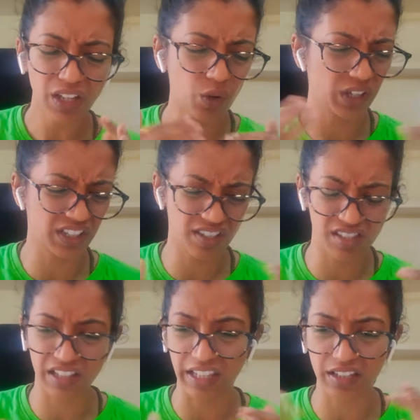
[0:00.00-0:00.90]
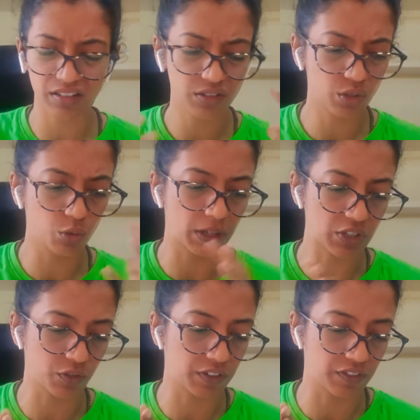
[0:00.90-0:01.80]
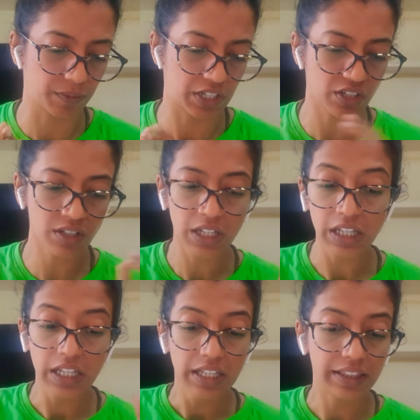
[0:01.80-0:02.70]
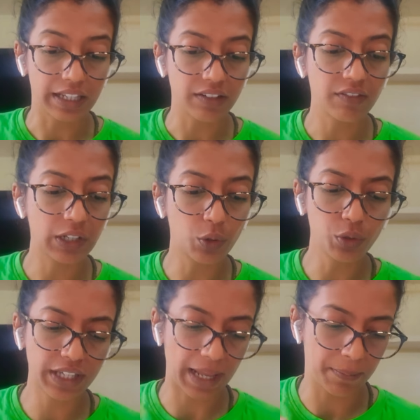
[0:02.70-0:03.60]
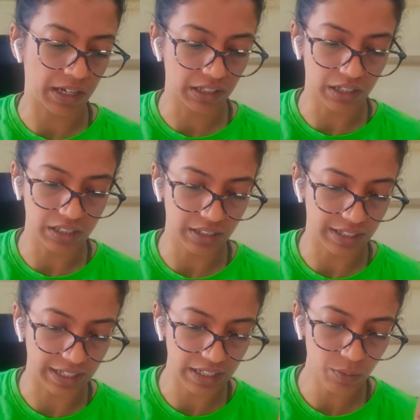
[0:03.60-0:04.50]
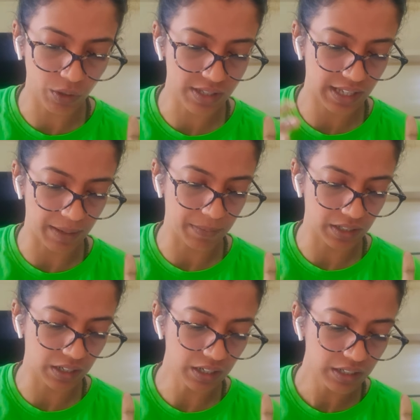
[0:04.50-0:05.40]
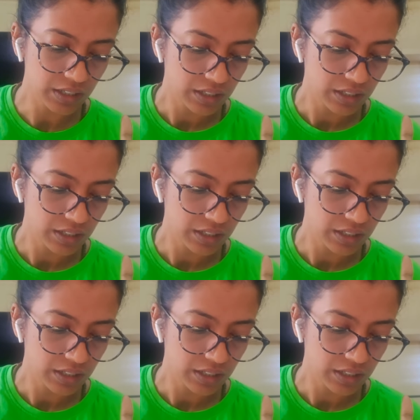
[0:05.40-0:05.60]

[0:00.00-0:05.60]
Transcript: Okay, this is like too much of information. Then we'll go to Kanban card directly. What is Kanban card?